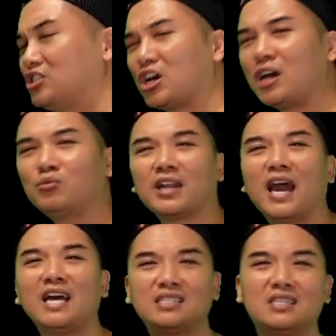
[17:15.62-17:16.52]
John would
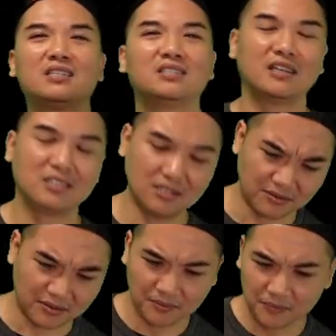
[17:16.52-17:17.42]
ask the
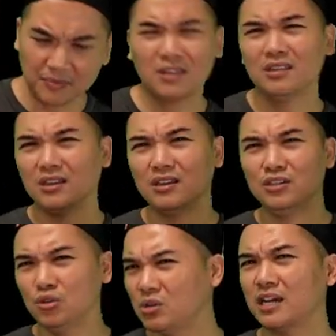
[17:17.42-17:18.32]
detective,
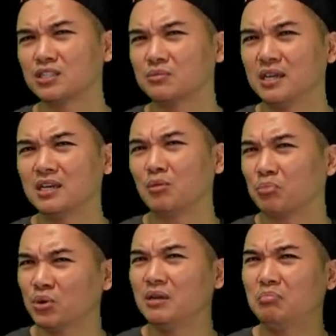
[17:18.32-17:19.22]
you guys are making a
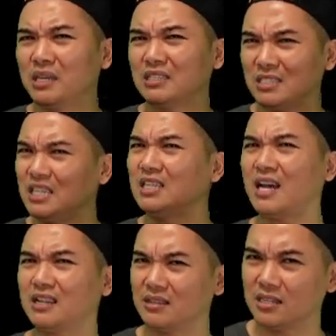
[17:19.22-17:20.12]
pretty big deal
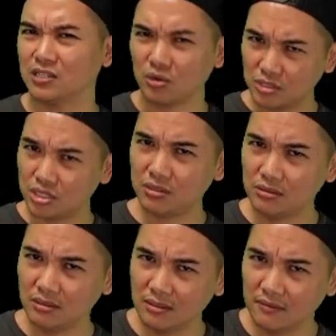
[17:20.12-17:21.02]
out of this, aren't you?